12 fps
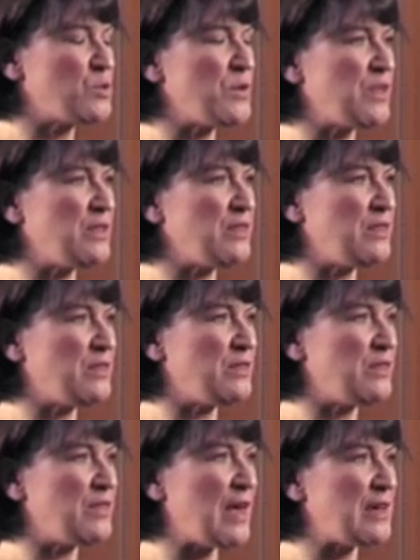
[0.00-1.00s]

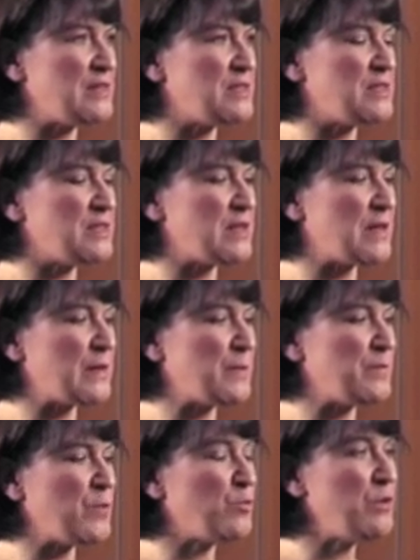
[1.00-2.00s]
within that
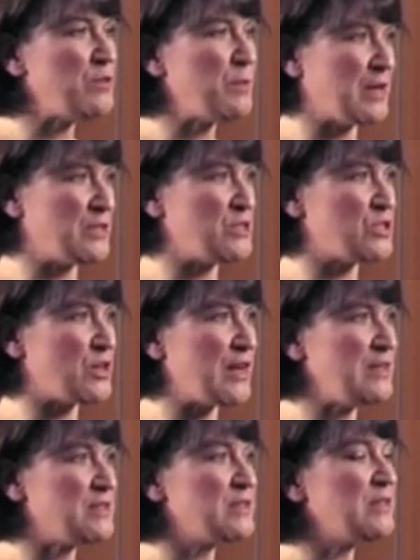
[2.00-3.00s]
rhythmic
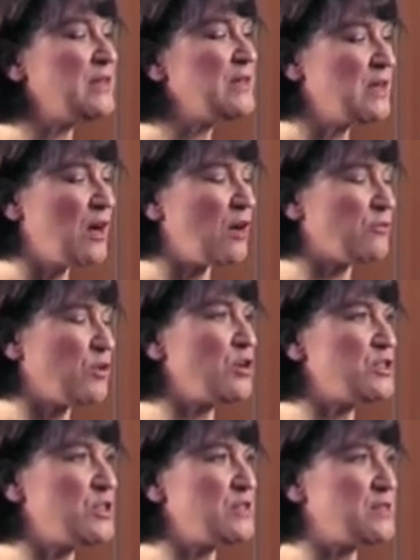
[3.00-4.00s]
constraint of
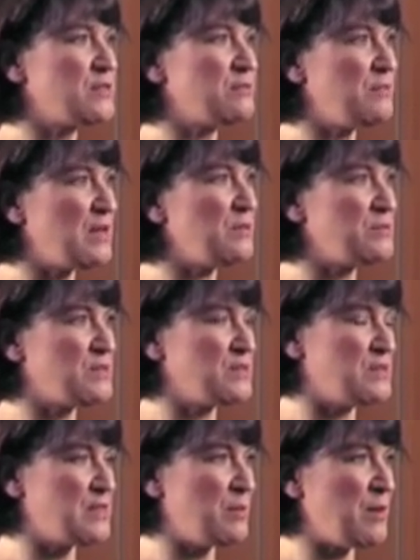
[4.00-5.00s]
crotchets, minims
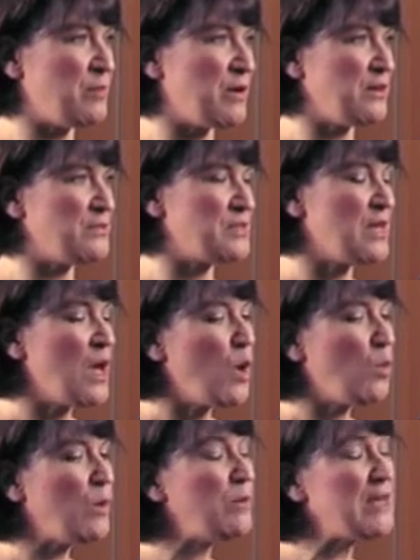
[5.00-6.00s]
and semi-breves.
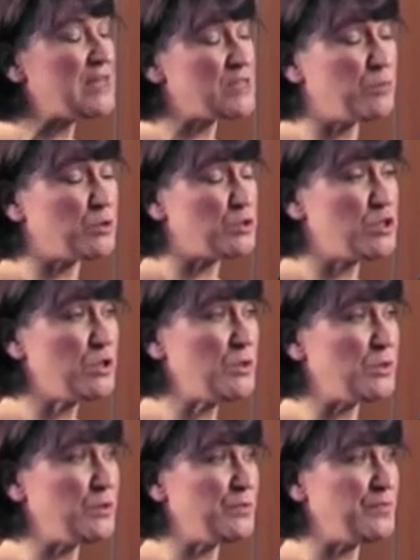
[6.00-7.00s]
When we get to book
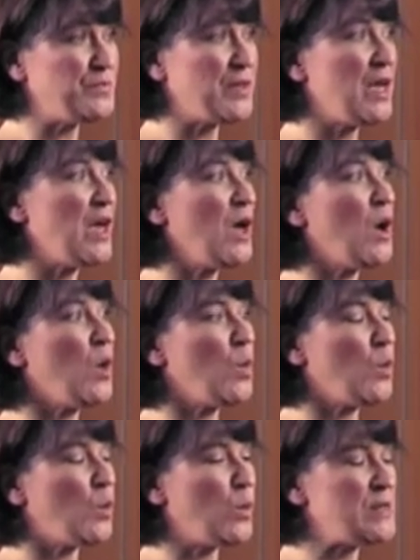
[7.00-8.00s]
two,
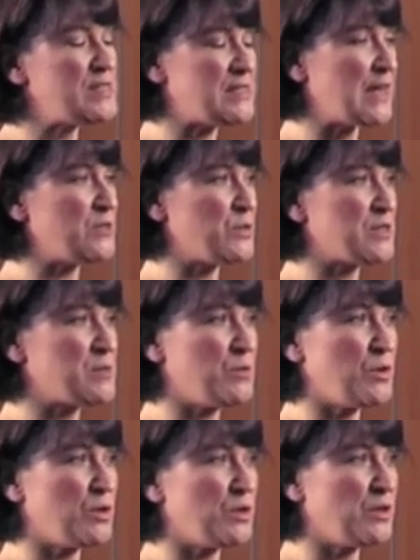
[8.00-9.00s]
we start to
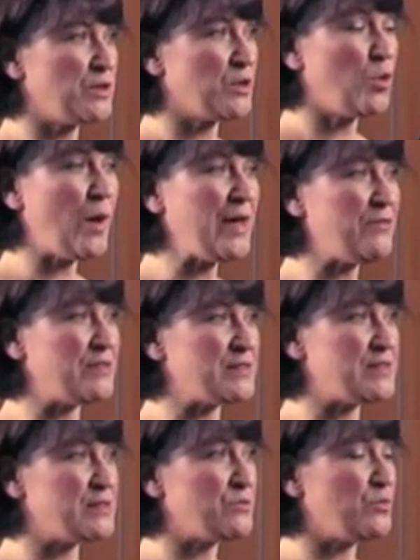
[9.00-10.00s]
explore
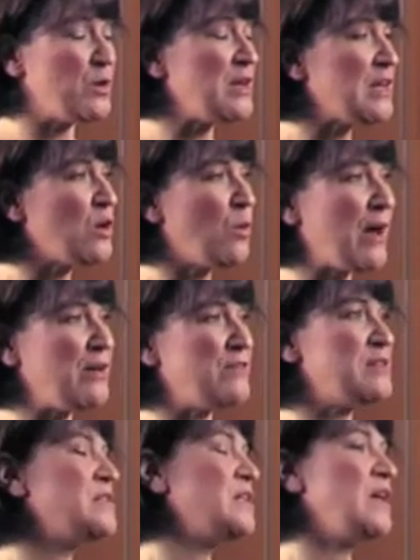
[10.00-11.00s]
quavers, reading
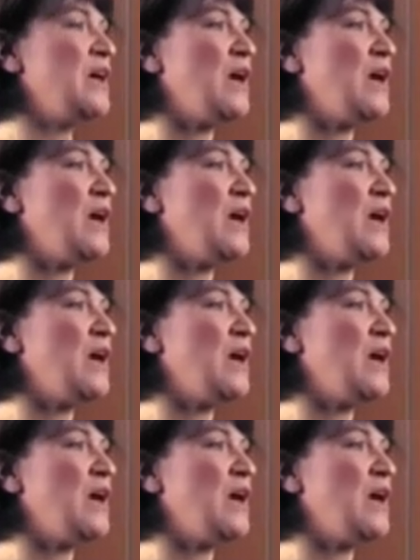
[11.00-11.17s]
quavers